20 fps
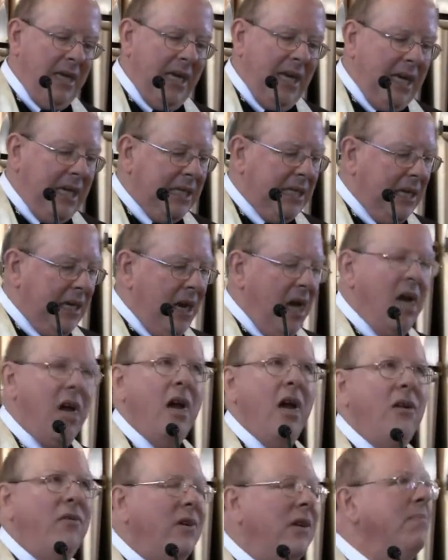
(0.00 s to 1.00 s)
Is it
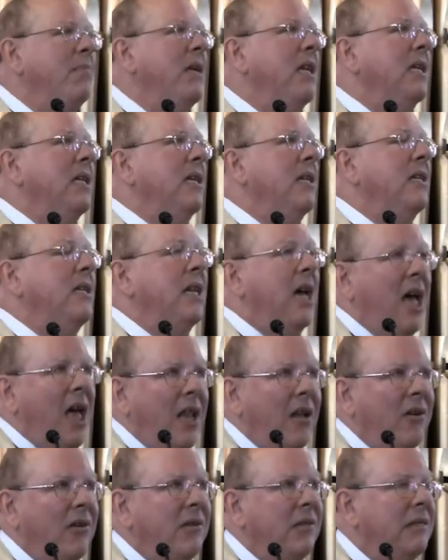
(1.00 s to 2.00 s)
$100 million?
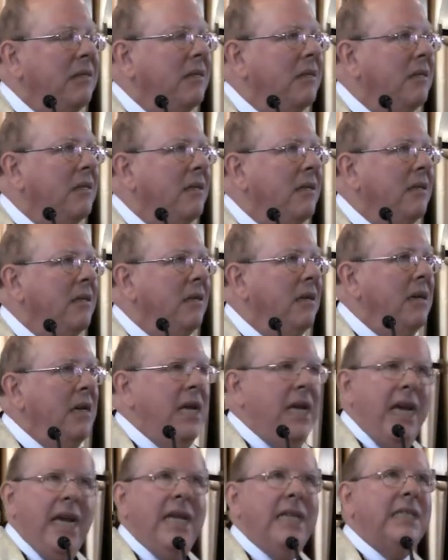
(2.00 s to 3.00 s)

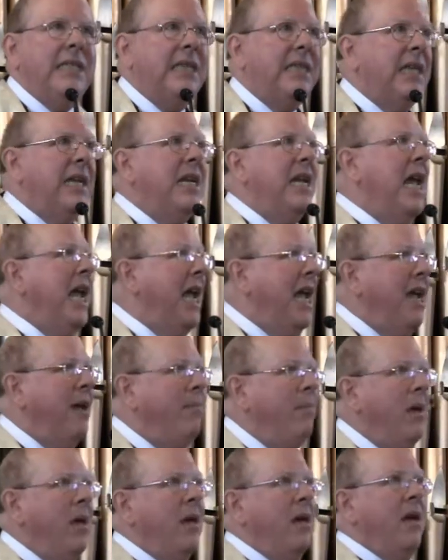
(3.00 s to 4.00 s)
Is it the
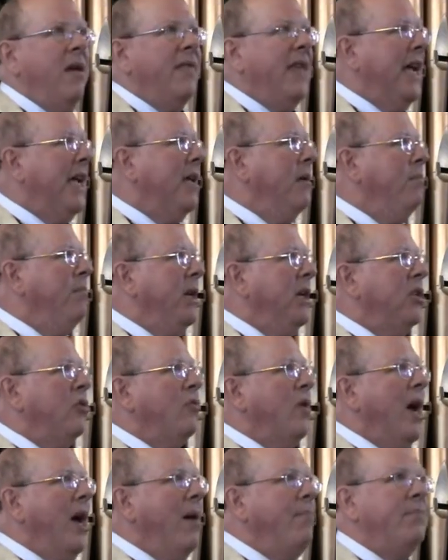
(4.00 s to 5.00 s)
name that can be
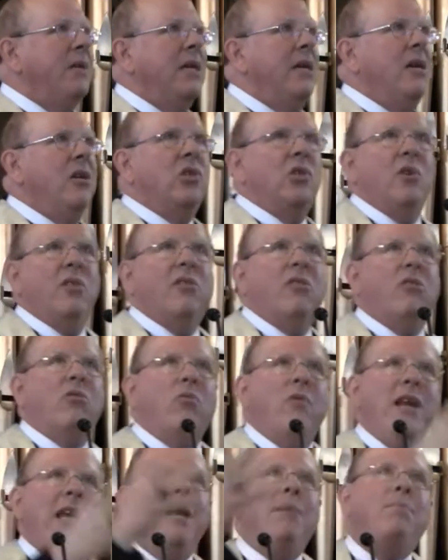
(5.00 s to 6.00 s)
dropped to
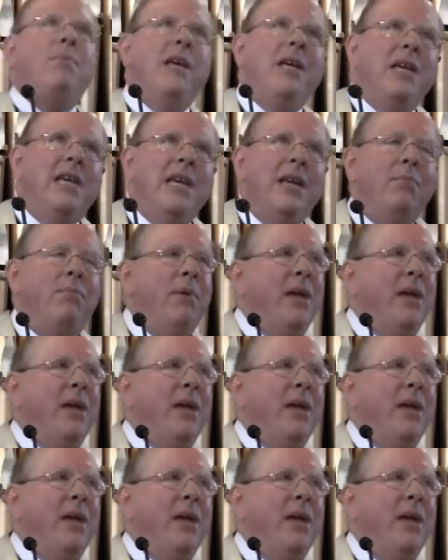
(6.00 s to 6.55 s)
3 billion